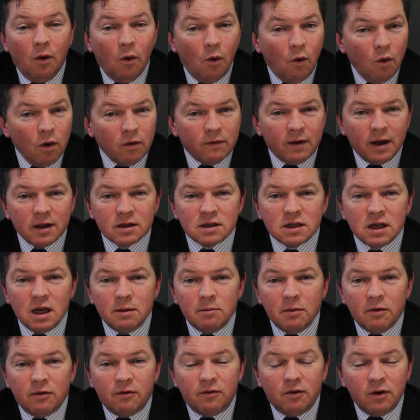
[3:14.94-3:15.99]
All of our
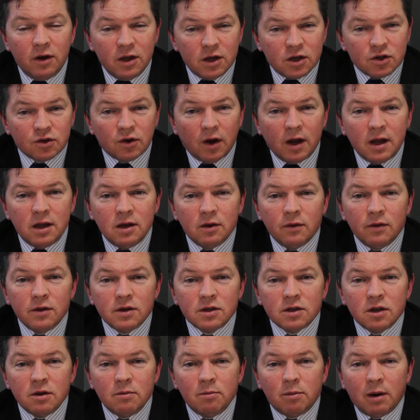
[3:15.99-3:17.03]
team are fully trained on the
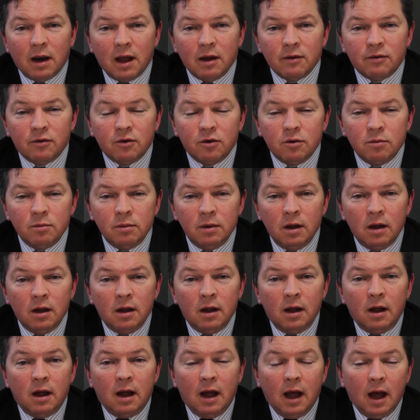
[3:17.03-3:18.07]
Zoom platform,
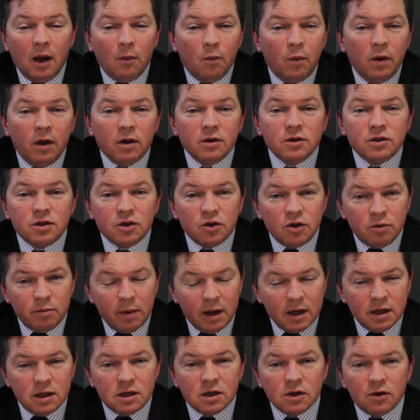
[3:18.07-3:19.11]
and we are Zoom
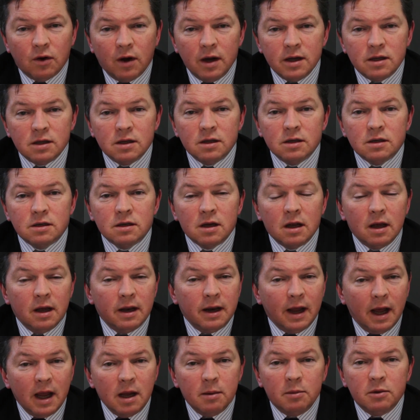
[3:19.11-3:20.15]
integrators
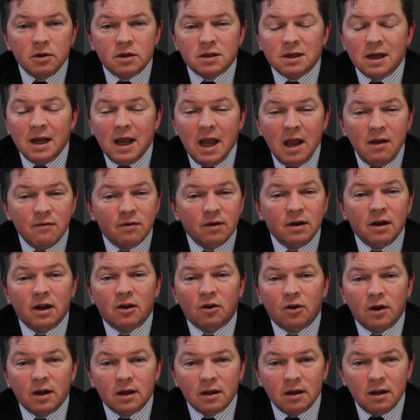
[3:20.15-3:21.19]
and able to even
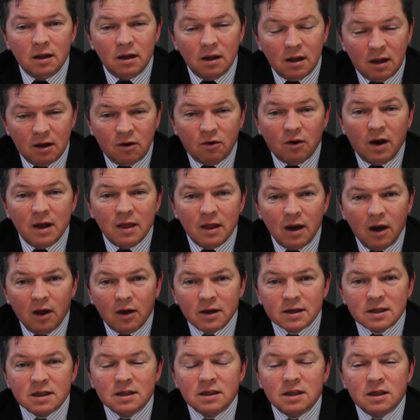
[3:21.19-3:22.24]
create the
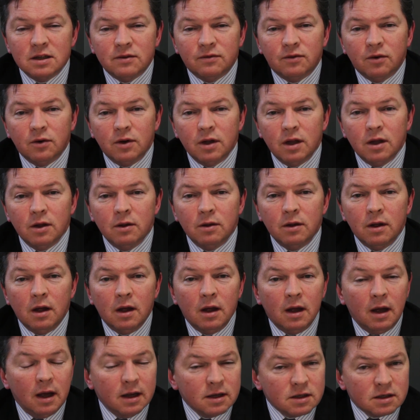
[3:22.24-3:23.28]
licenses for you,
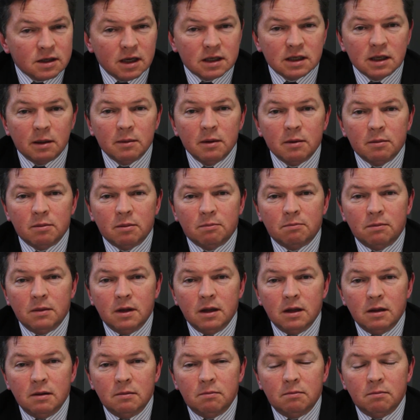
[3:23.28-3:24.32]
set up
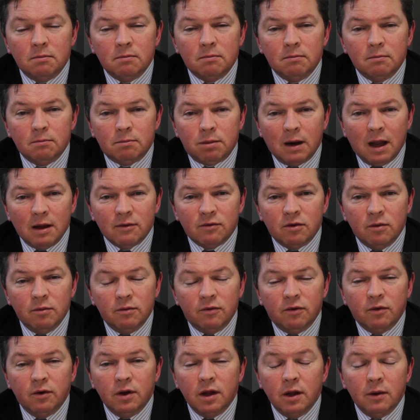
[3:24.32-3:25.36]
the platform
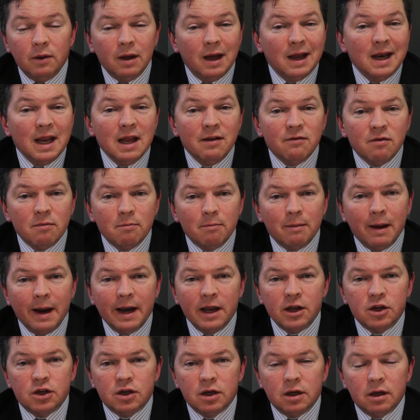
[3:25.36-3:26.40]
for you, and even
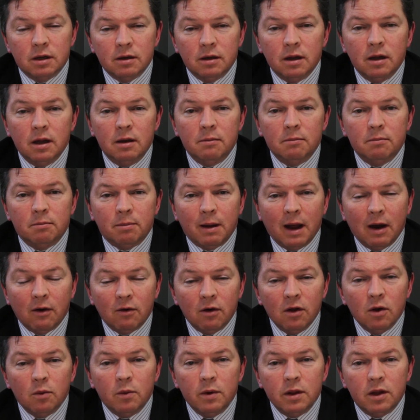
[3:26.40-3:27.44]
manage it in
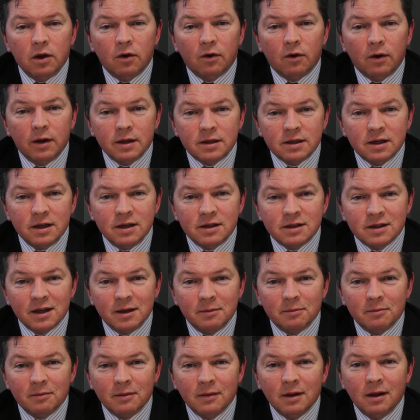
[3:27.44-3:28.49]
parallel with your IT team.